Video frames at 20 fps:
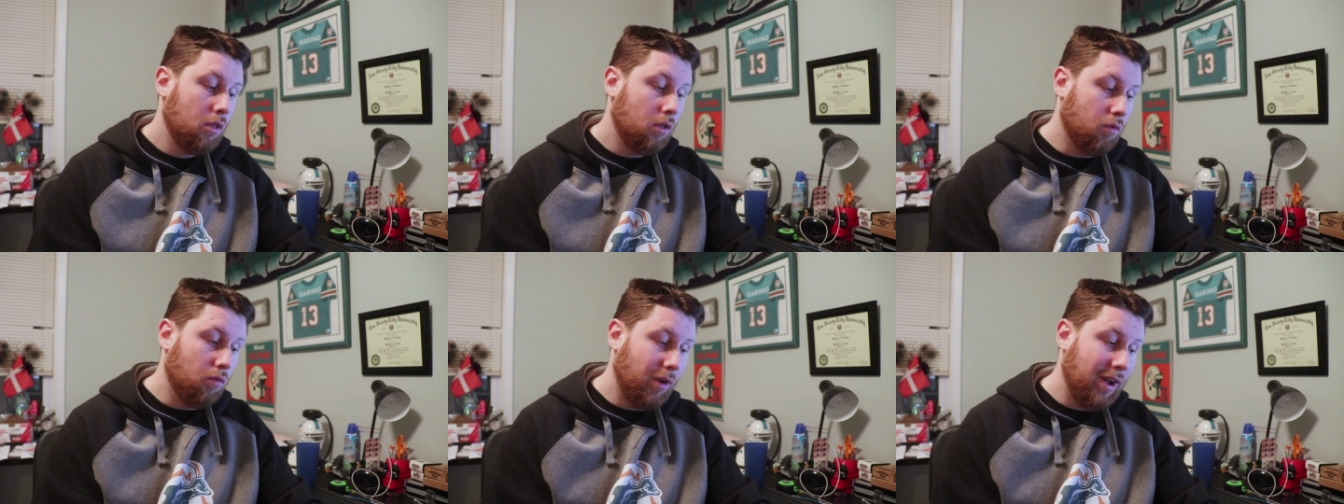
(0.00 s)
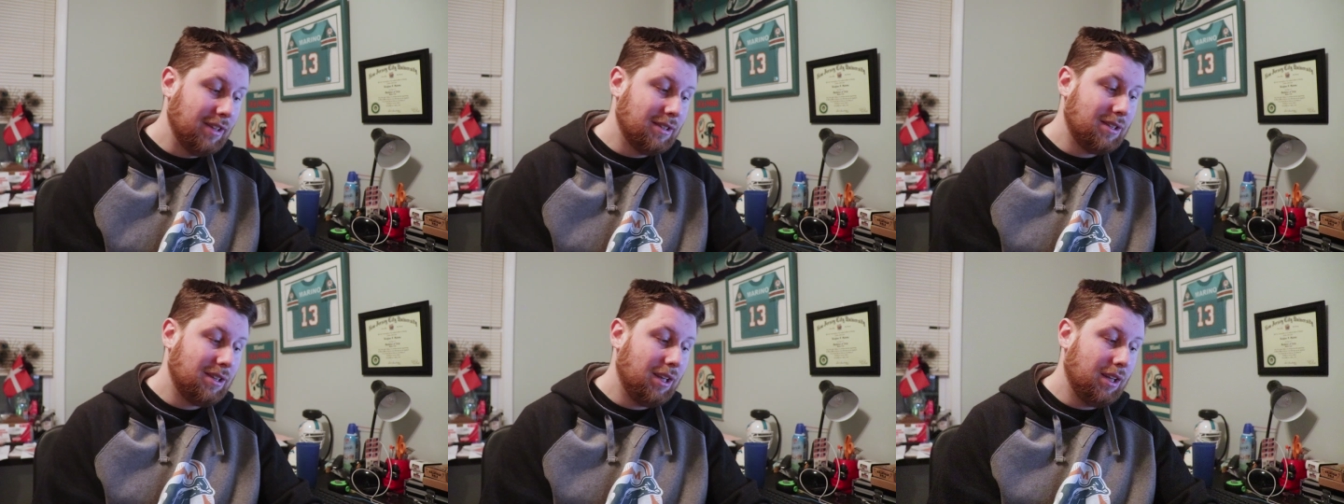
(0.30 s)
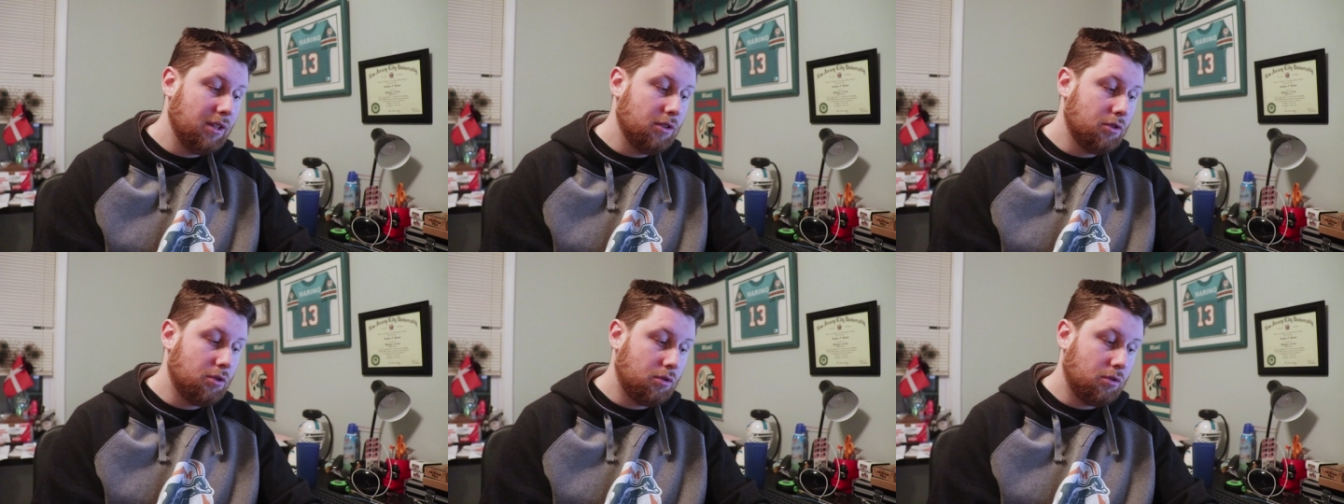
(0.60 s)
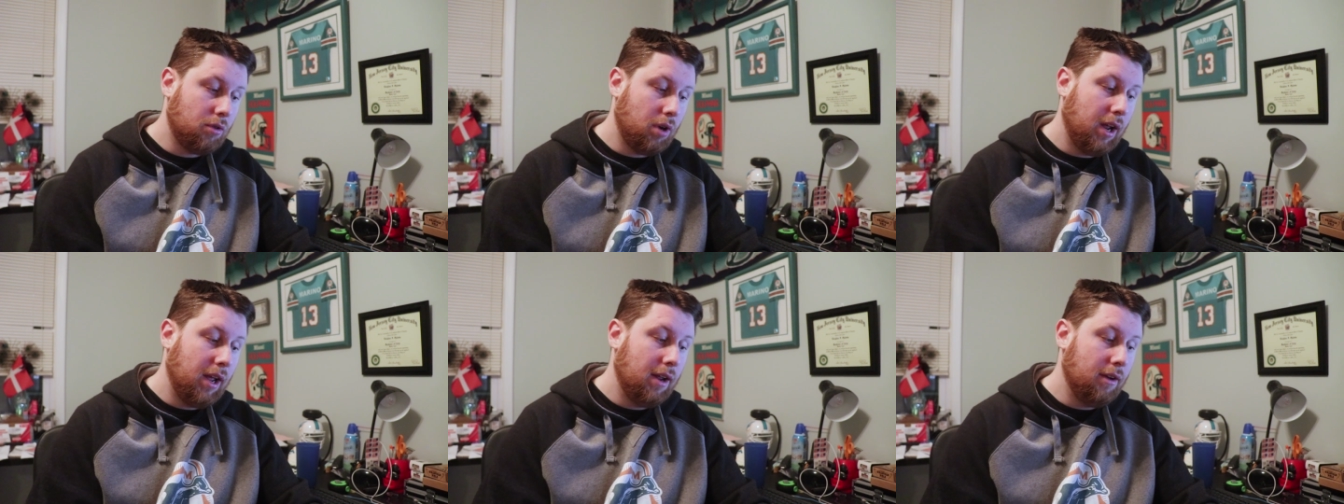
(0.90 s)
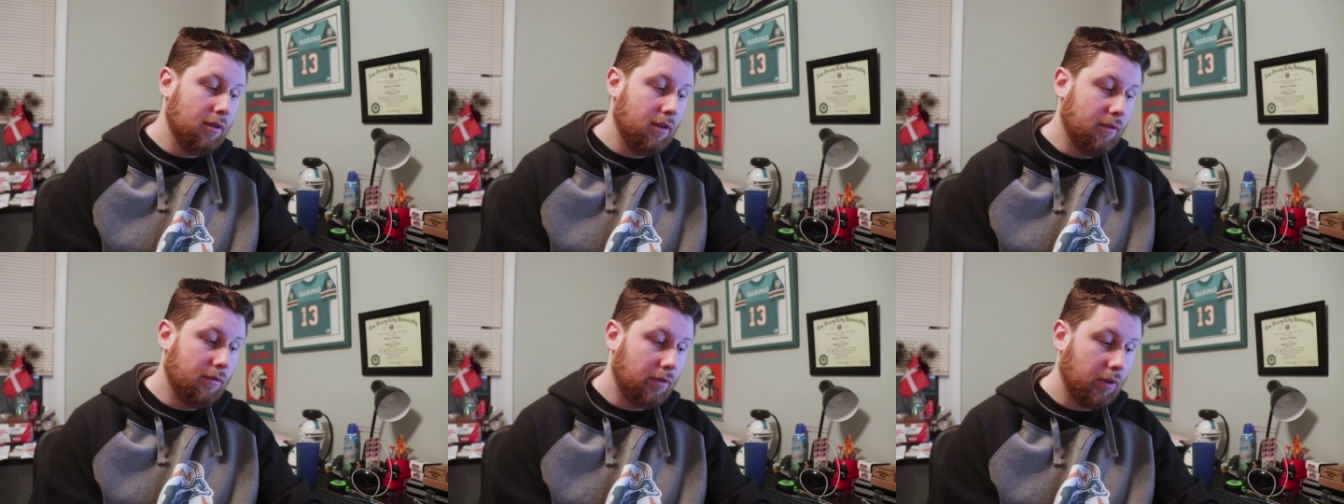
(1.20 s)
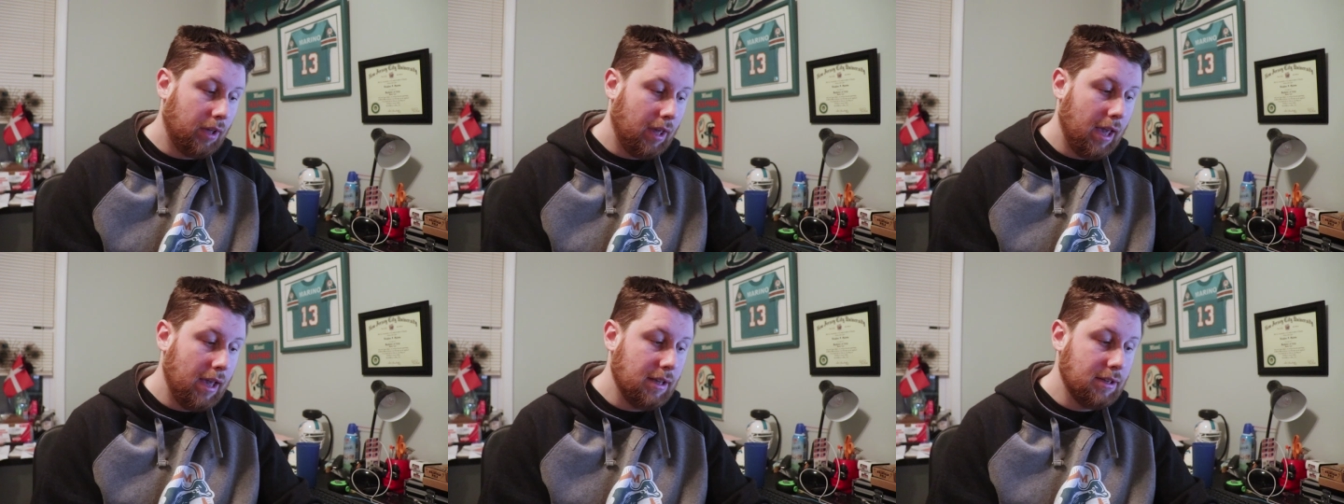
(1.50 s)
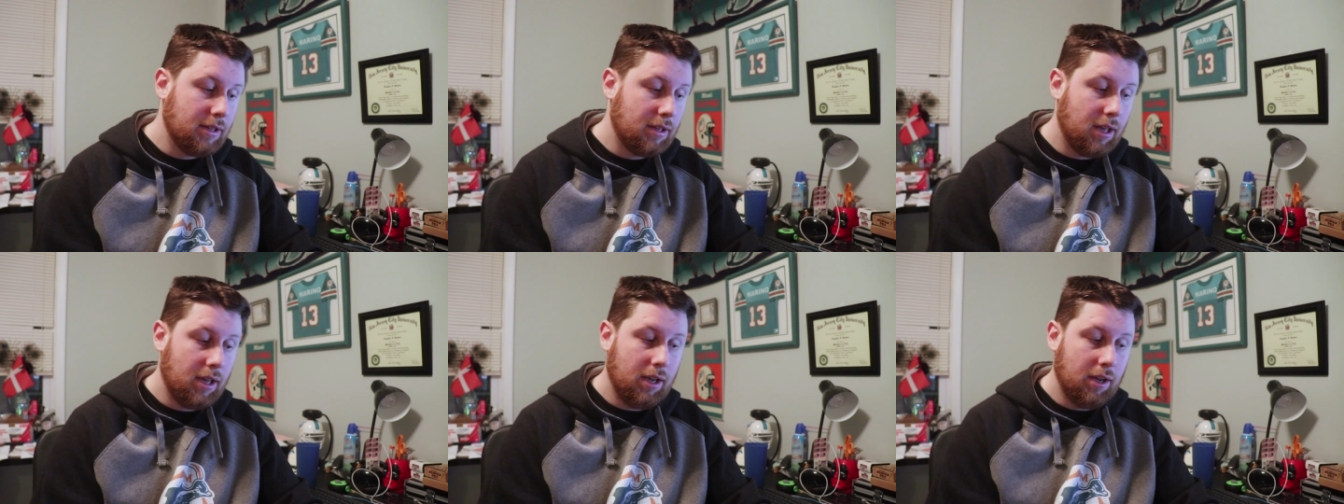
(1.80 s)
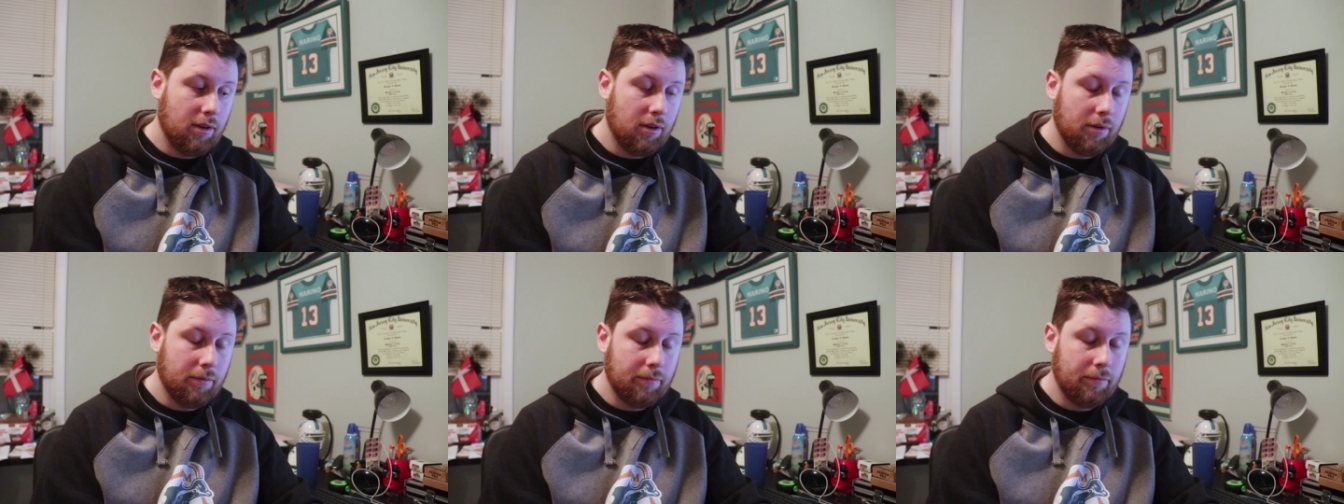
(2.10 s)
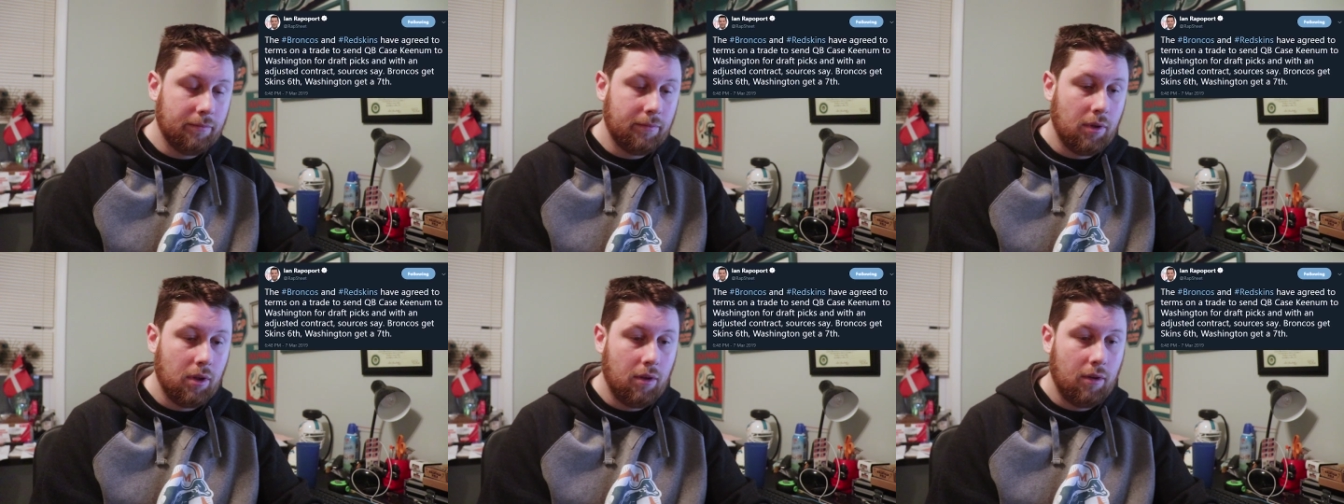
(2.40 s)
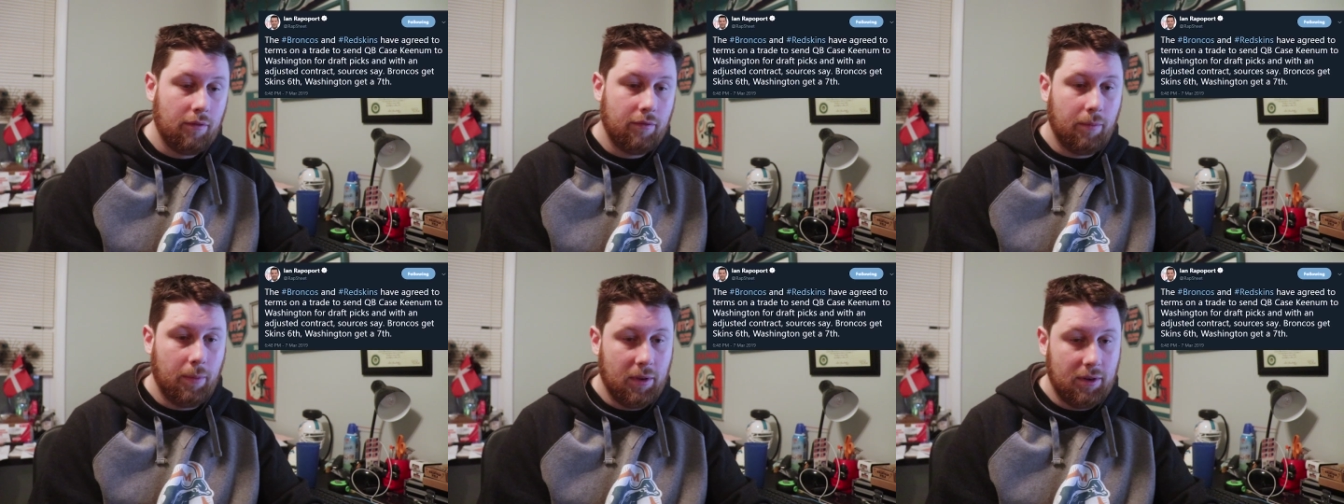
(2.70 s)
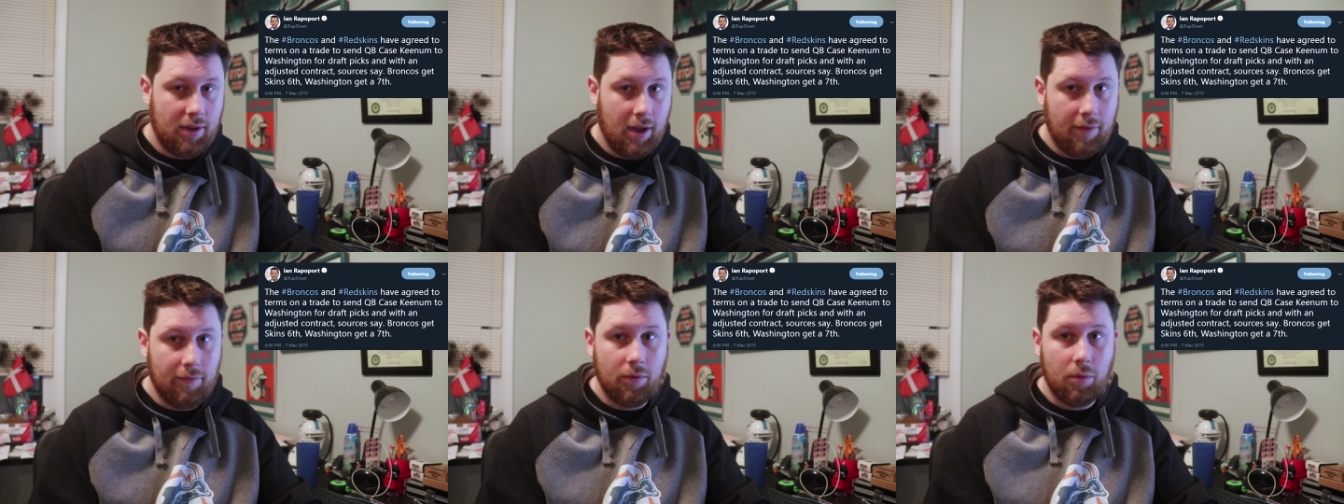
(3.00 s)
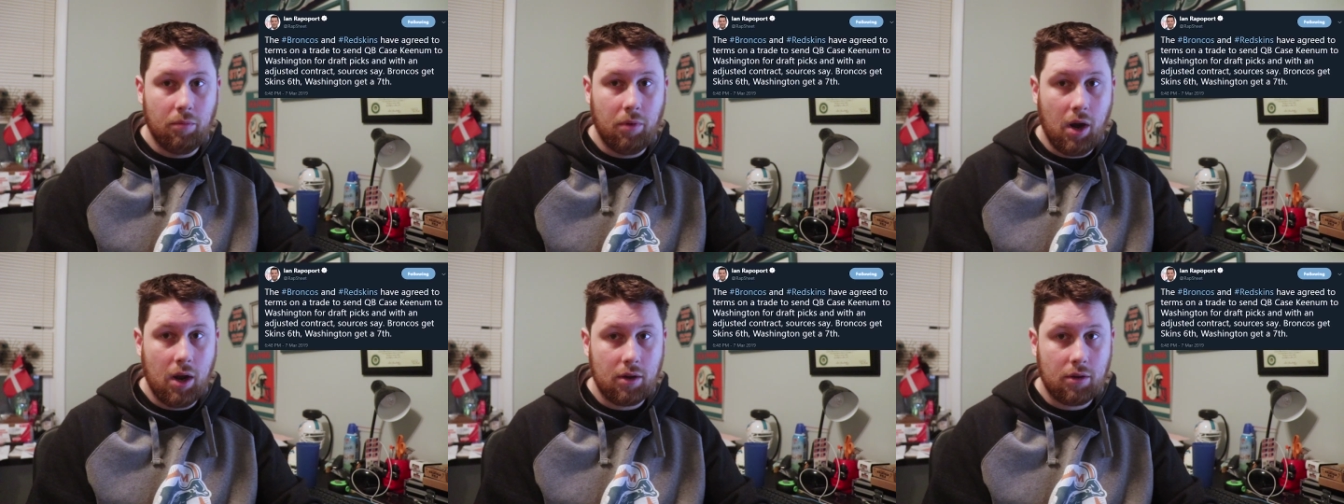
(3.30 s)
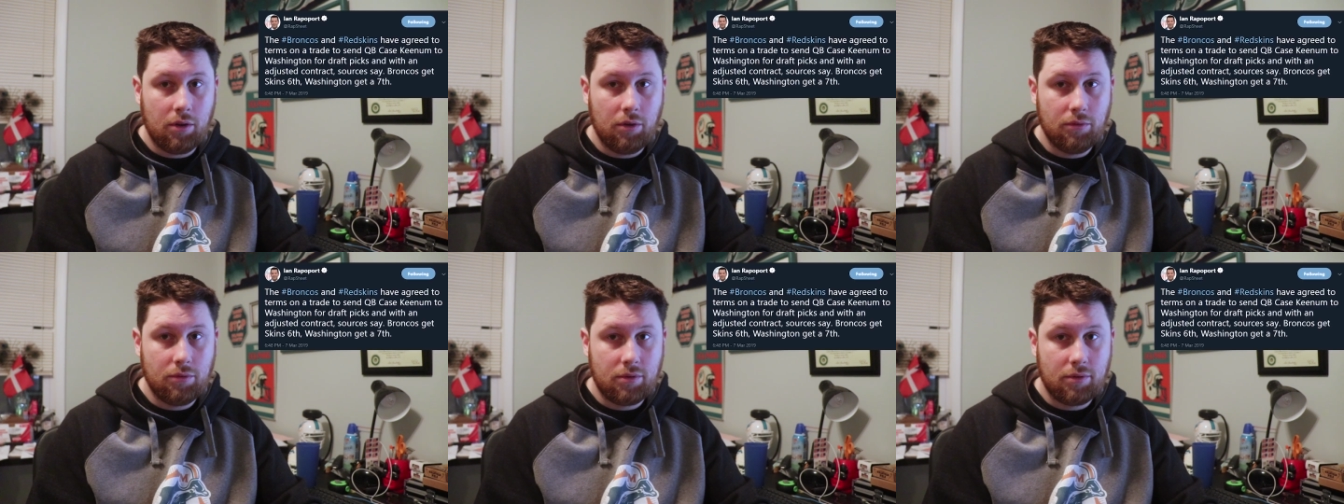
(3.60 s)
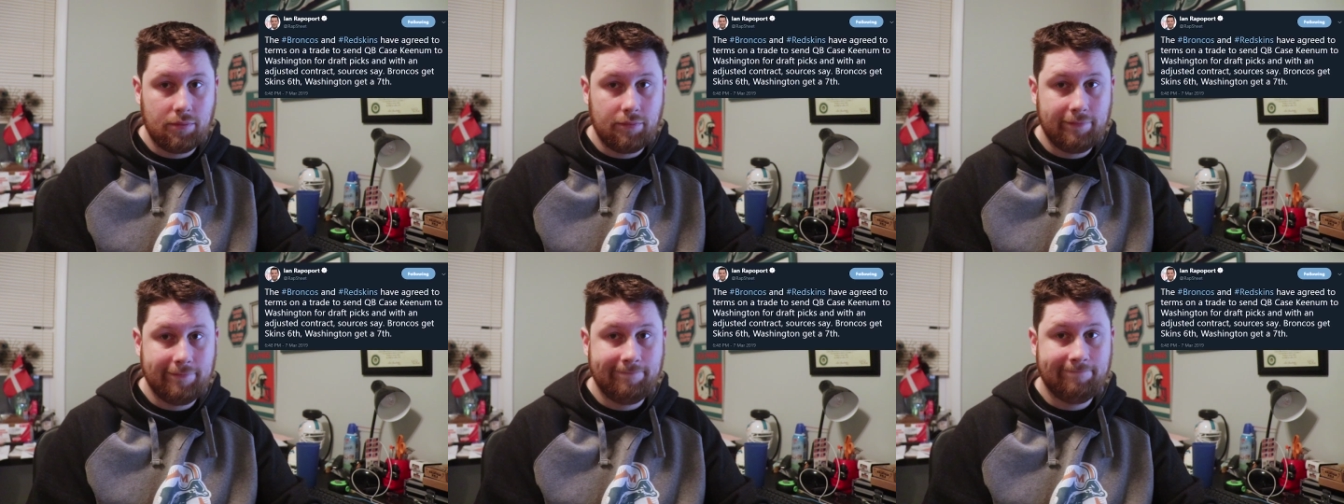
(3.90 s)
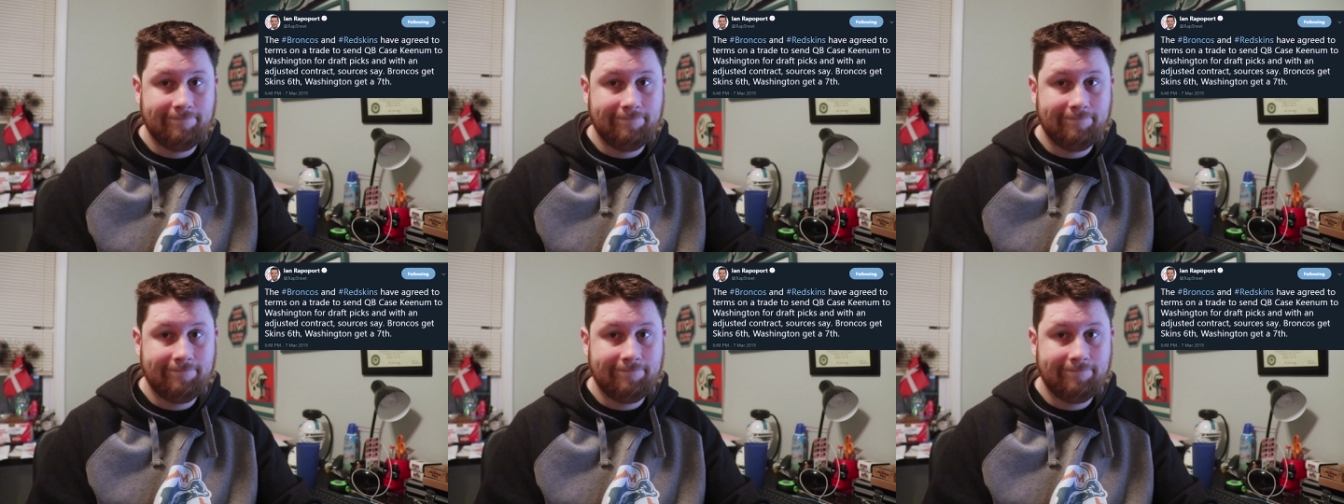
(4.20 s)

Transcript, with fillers: The Redskins traded for Case Keenum from the Denver Broncos.